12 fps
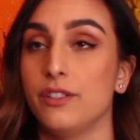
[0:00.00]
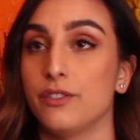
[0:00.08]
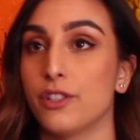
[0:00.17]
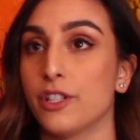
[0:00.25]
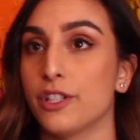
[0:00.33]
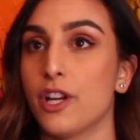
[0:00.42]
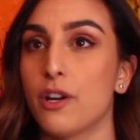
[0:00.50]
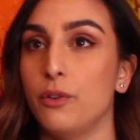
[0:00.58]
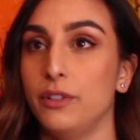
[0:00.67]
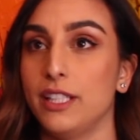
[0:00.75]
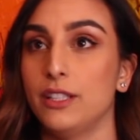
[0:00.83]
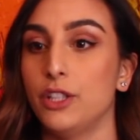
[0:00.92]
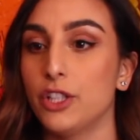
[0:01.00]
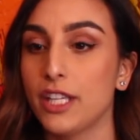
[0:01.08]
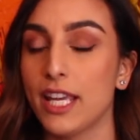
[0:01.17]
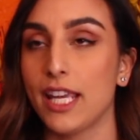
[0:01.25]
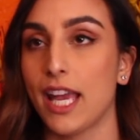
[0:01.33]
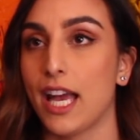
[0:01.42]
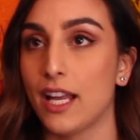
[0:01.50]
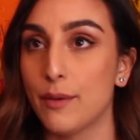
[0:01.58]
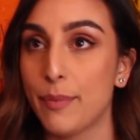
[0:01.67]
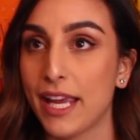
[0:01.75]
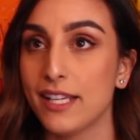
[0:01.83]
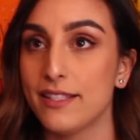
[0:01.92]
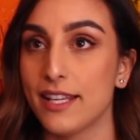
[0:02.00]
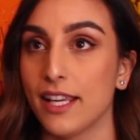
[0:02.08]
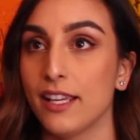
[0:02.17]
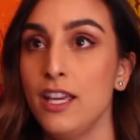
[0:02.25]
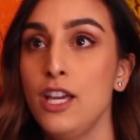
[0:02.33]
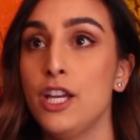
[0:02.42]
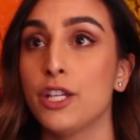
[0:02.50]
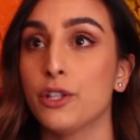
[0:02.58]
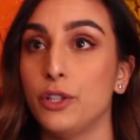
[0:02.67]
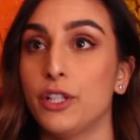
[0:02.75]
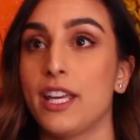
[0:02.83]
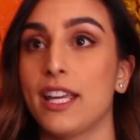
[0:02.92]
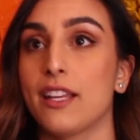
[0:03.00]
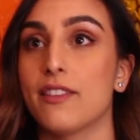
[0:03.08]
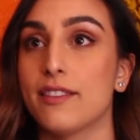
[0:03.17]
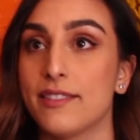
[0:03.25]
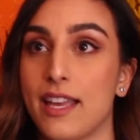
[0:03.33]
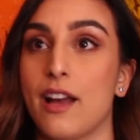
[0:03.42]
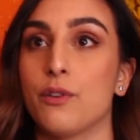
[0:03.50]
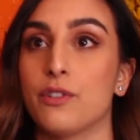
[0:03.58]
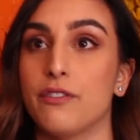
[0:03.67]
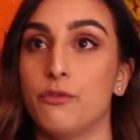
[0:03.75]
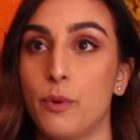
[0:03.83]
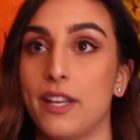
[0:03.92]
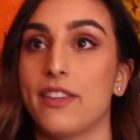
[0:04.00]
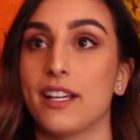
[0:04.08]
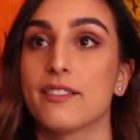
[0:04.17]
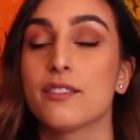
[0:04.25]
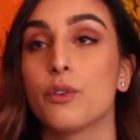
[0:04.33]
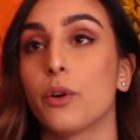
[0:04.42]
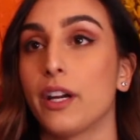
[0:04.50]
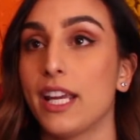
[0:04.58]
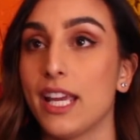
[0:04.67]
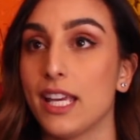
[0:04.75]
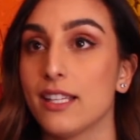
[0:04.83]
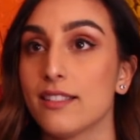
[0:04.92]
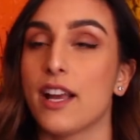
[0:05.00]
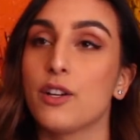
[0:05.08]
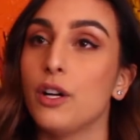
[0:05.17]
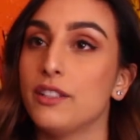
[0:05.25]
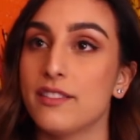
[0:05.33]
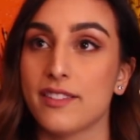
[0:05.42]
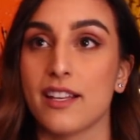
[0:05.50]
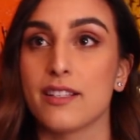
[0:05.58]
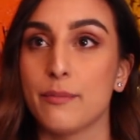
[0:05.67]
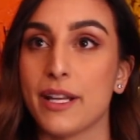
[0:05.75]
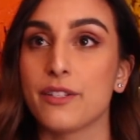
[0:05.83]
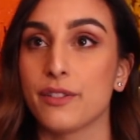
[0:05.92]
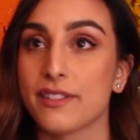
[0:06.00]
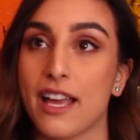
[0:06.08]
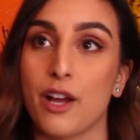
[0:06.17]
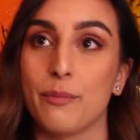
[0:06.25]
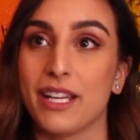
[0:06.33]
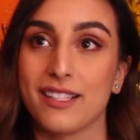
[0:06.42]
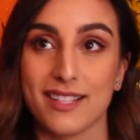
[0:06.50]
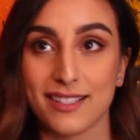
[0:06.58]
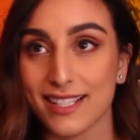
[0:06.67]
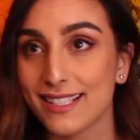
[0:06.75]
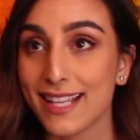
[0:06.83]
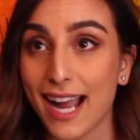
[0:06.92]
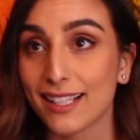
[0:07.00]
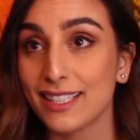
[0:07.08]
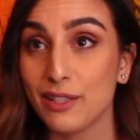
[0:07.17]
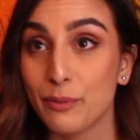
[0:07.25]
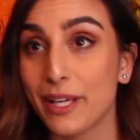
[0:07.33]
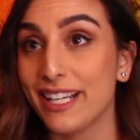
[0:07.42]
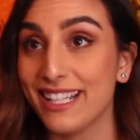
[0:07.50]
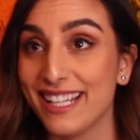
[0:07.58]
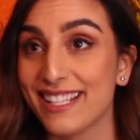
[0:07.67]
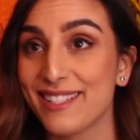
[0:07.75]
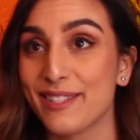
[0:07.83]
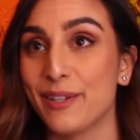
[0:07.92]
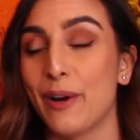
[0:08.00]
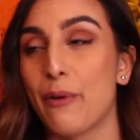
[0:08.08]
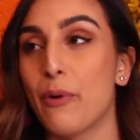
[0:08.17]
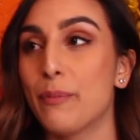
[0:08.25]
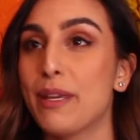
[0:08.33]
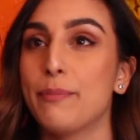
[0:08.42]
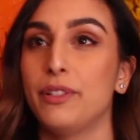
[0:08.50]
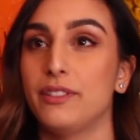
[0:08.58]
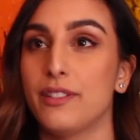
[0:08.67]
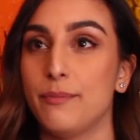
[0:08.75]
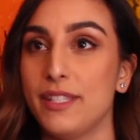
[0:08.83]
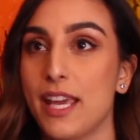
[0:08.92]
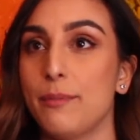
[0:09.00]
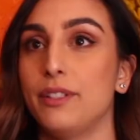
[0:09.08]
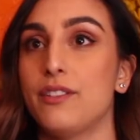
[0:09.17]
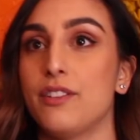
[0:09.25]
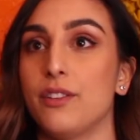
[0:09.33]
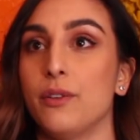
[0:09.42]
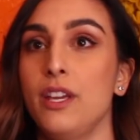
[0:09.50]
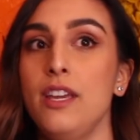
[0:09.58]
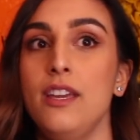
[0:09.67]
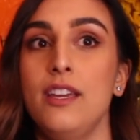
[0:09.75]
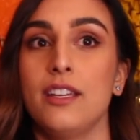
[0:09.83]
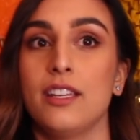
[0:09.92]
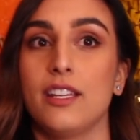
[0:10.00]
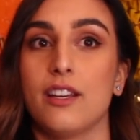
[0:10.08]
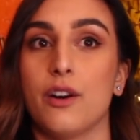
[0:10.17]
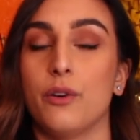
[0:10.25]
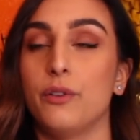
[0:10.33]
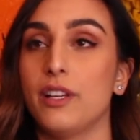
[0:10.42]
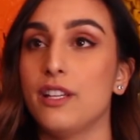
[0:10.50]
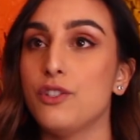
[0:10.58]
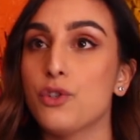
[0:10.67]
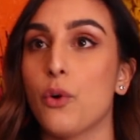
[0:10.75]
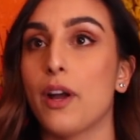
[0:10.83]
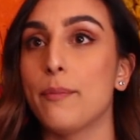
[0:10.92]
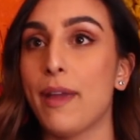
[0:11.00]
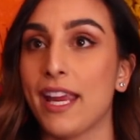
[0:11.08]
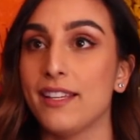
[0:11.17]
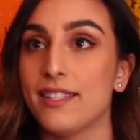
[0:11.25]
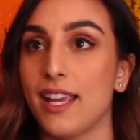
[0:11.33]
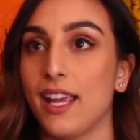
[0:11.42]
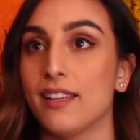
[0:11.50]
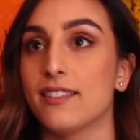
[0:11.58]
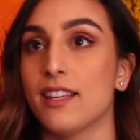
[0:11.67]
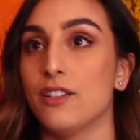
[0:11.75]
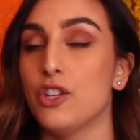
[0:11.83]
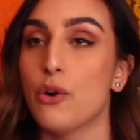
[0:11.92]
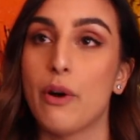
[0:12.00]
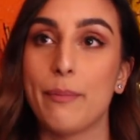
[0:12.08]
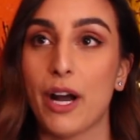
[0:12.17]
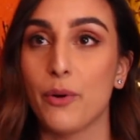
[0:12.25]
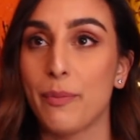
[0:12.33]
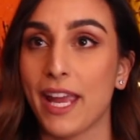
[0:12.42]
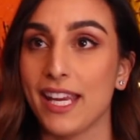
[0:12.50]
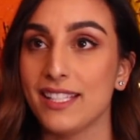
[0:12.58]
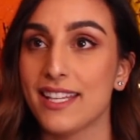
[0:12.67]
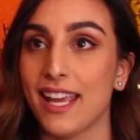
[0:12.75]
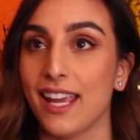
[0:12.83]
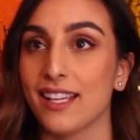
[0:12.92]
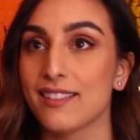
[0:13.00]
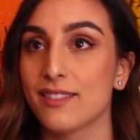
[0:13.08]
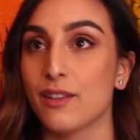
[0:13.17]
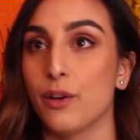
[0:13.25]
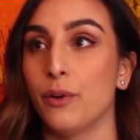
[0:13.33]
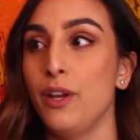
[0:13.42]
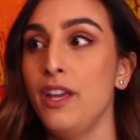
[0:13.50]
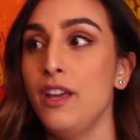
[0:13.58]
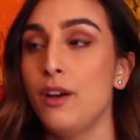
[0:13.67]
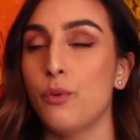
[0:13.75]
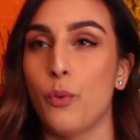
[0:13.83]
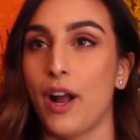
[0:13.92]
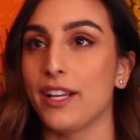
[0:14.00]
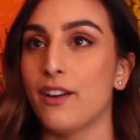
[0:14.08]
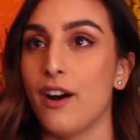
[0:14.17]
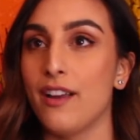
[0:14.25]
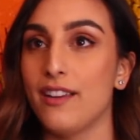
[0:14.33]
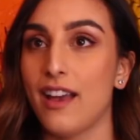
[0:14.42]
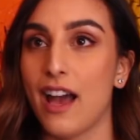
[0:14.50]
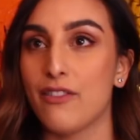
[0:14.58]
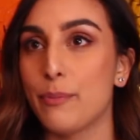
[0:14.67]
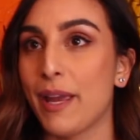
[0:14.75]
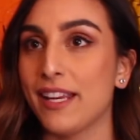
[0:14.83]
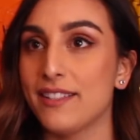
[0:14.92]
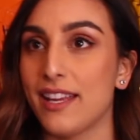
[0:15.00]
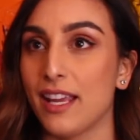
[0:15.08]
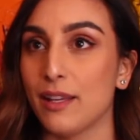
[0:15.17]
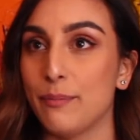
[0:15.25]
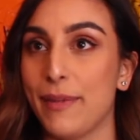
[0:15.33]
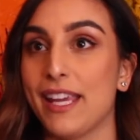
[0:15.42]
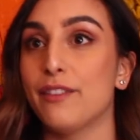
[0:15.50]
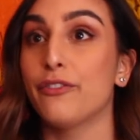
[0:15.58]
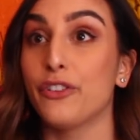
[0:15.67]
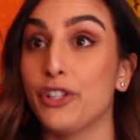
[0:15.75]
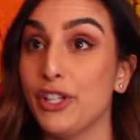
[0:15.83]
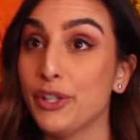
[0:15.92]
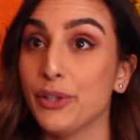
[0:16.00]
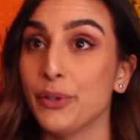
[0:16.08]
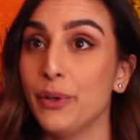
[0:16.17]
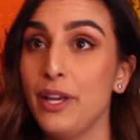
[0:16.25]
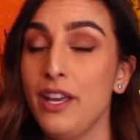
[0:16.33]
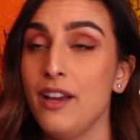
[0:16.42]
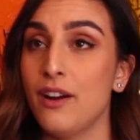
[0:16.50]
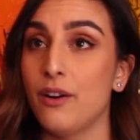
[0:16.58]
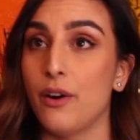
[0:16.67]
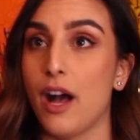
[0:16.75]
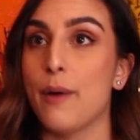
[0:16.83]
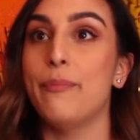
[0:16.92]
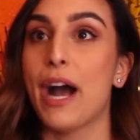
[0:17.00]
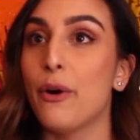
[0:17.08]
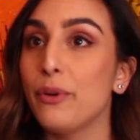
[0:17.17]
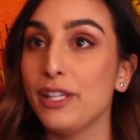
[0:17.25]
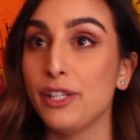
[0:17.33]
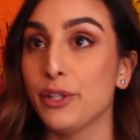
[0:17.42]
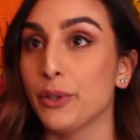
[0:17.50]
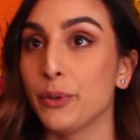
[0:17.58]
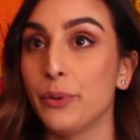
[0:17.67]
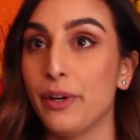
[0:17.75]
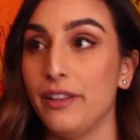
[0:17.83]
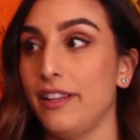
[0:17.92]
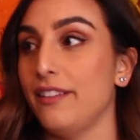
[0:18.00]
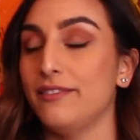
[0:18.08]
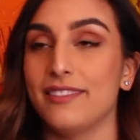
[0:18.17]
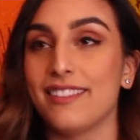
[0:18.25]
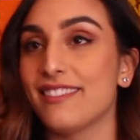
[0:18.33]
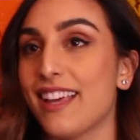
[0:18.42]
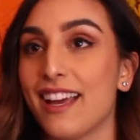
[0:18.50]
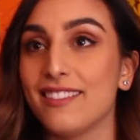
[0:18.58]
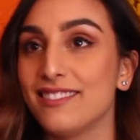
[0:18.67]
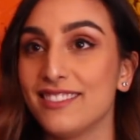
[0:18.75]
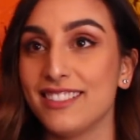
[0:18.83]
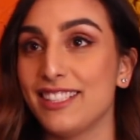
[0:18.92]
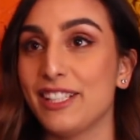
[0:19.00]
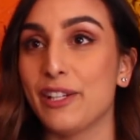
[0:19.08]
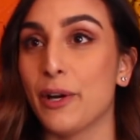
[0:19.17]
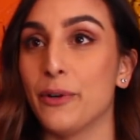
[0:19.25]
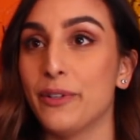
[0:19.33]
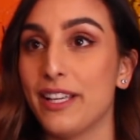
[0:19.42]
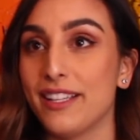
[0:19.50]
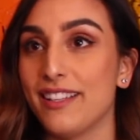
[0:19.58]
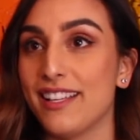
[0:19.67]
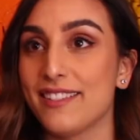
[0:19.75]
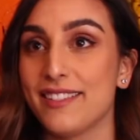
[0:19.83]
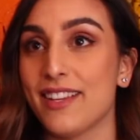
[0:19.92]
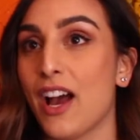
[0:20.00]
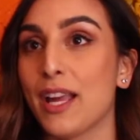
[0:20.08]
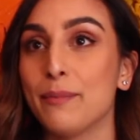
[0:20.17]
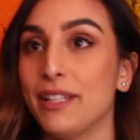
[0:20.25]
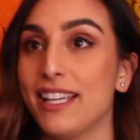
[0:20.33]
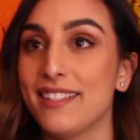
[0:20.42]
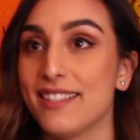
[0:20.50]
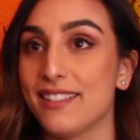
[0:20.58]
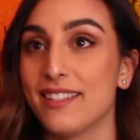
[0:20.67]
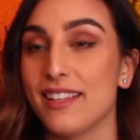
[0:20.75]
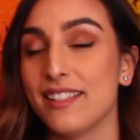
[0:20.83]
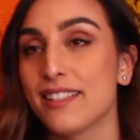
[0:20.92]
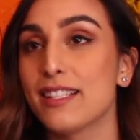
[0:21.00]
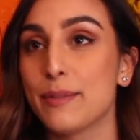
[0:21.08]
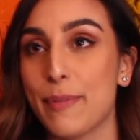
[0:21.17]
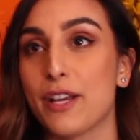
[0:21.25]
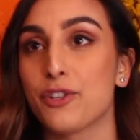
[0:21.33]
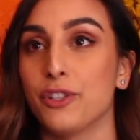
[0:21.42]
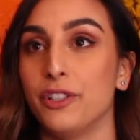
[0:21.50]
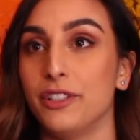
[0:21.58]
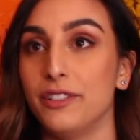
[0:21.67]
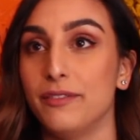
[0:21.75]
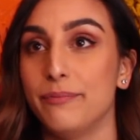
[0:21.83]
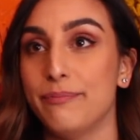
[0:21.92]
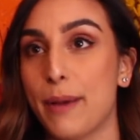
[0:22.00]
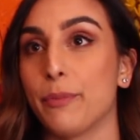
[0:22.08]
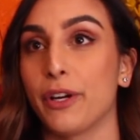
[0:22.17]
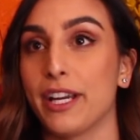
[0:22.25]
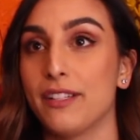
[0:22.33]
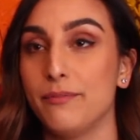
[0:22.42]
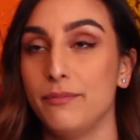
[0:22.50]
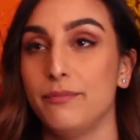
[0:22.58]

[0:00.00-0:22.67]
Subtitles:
You're not only looking at a painting, you're looking at the sound of what that story is. I called it Sentimental Sound because that's exactly what it is. So I want people to be able to, enjoy paintings and know about paintings. So why not have a painting made for you, about you, that it's timeless. It's a special memory.